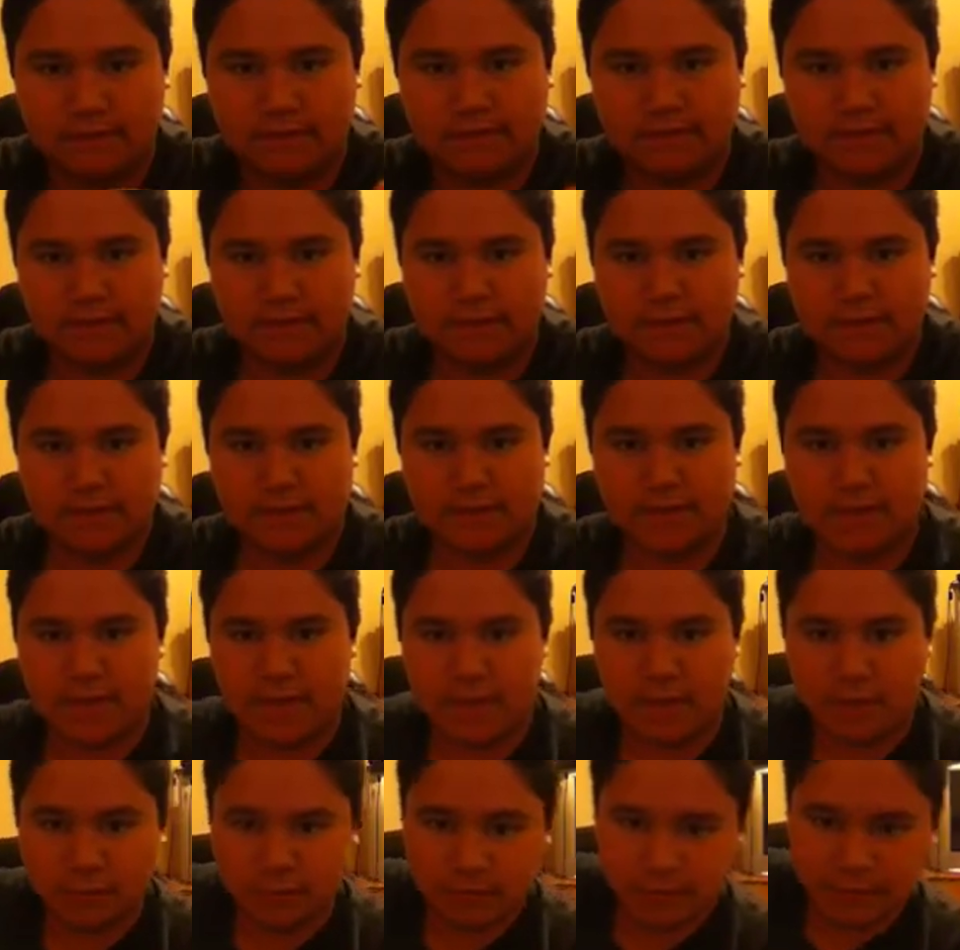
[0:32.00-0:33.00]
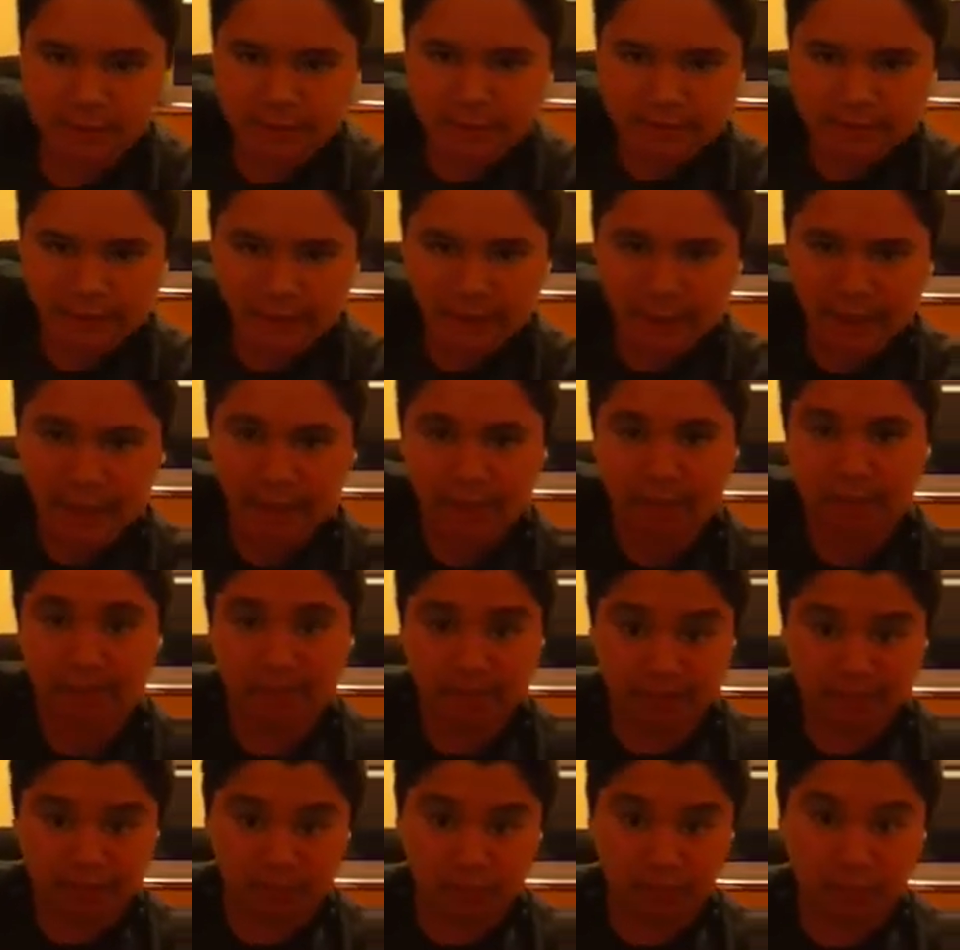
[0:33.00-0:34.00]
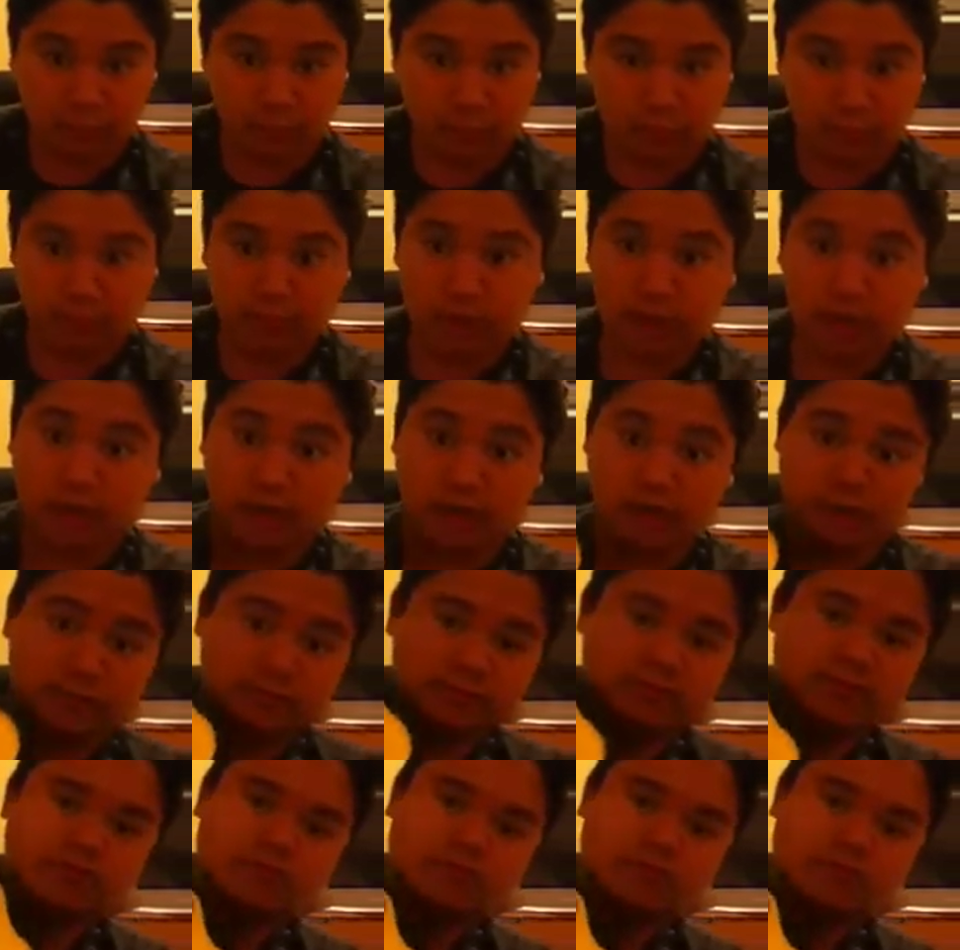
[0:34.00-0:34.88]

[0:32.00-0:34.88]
First and only time it will fall.